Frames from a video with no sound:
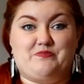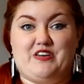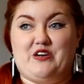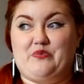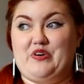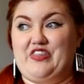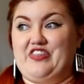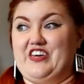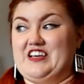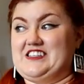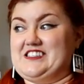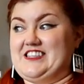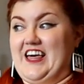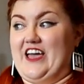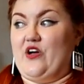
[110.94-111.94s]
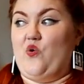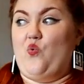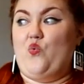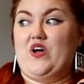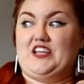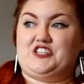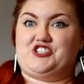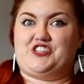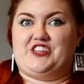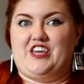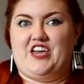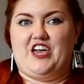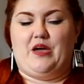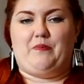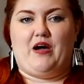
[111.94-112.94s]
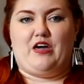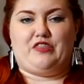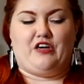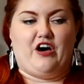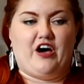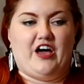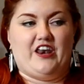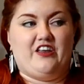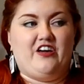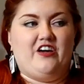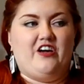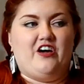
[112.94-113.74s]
to me with this witch theme, I thought,